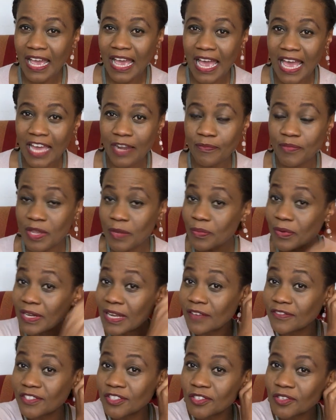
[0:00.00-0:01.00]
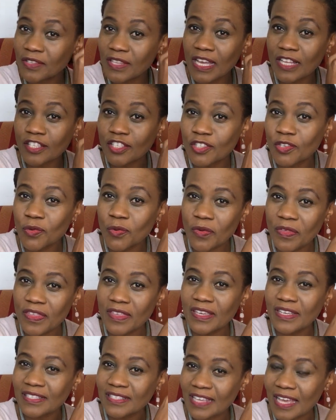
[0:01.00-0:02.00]
and people have to do that
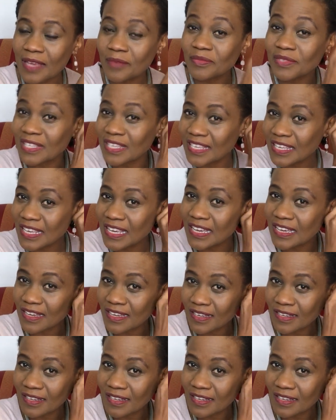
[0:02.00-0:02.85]
2-3 times a year.